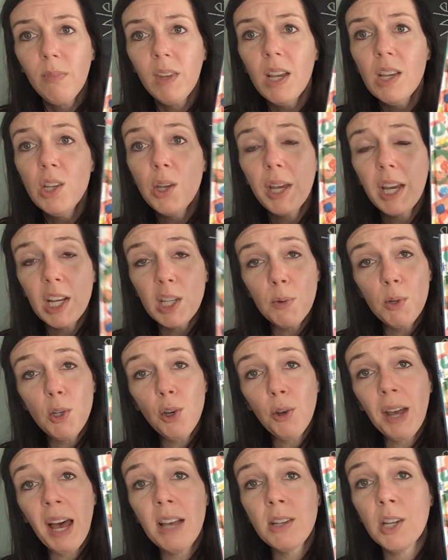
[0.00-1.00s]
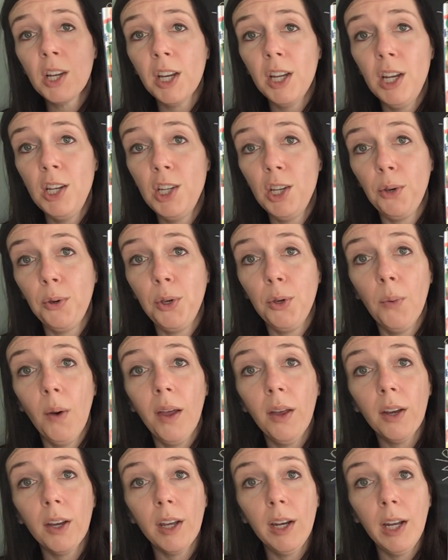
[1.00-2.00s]
So here's what you guys are going to do. You all
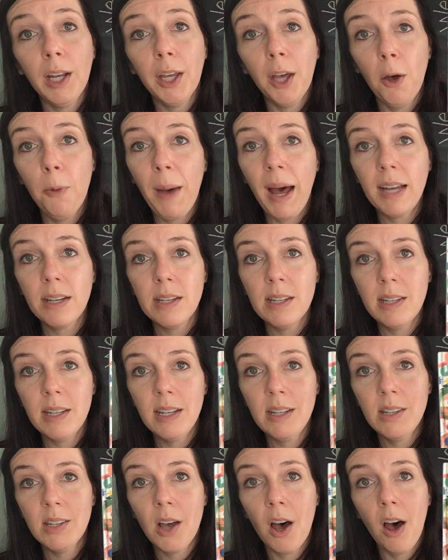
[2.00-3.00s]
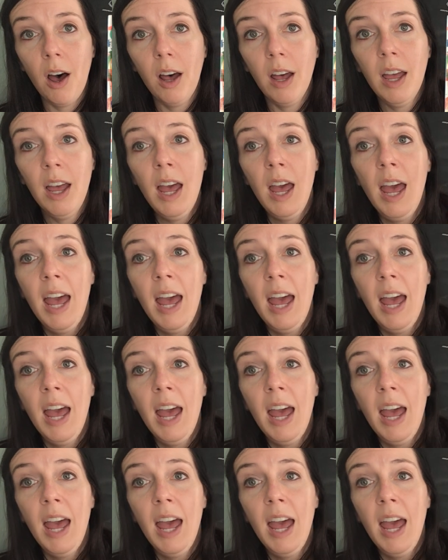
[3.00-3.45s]
are going to go back to Seesaw,